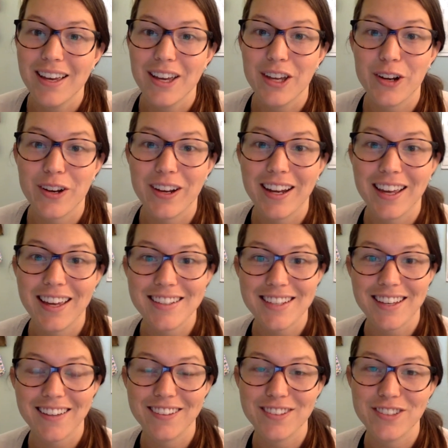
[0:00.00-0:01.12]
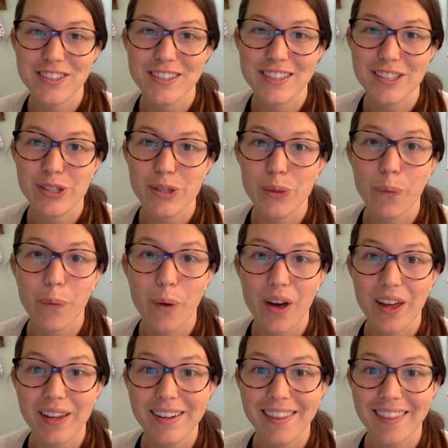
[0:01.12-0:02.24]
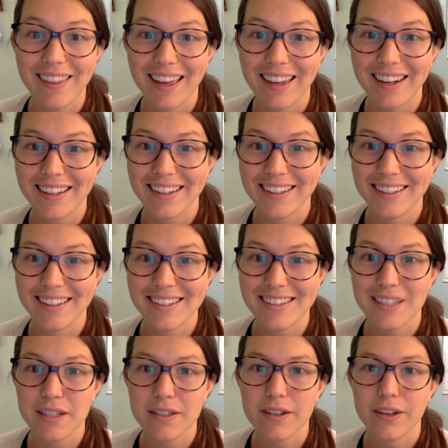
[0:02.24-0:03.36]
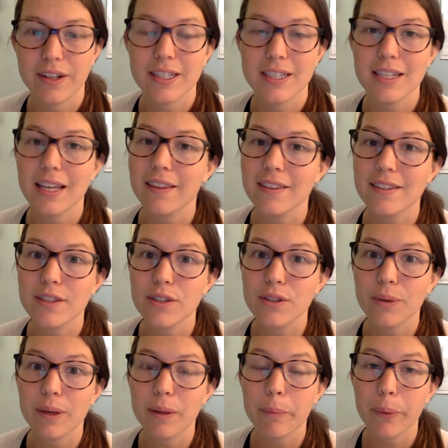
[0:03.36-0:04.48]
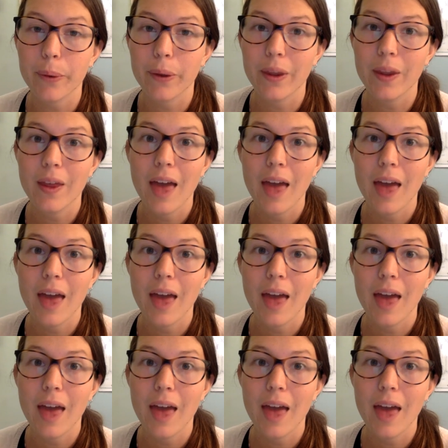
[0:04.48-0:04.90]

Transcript: Your innate intelligence is the one that is starting to take this new input